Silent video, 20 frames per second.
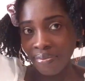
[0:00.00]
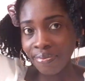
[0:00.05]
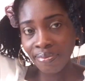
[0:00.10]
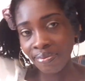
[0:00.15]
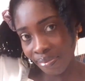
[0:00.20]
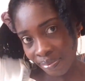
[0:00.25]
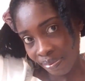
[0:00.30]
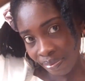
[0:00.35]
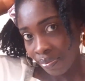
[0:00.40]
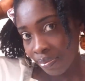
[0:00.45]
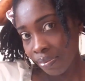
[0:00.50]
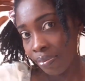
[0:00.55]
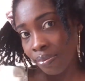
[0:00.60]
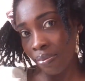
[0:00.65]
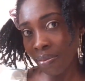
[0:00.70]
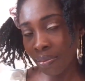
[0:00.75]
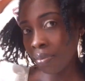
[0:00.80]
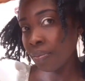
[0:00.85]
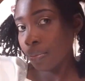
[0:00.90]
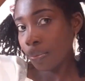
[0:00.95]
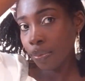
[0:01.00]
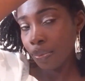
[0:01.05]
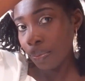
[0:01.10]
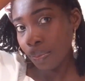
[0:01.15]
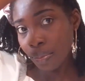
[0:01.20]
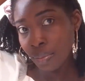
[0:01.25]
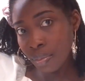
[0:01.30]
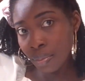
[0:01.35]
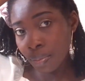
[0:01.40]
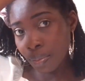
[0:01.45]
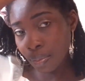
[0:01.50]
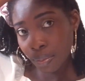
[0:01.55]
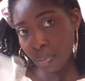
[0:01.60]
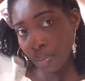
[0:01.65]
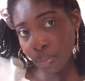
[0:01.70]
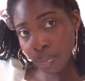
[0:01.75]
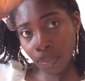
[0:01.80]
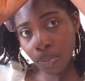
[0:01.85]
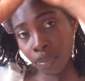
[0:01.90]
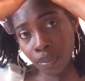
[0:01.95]
to my channel, I don't
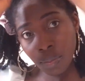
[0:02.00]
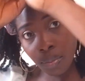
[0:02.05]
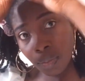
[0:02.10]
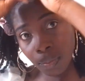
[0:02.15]
really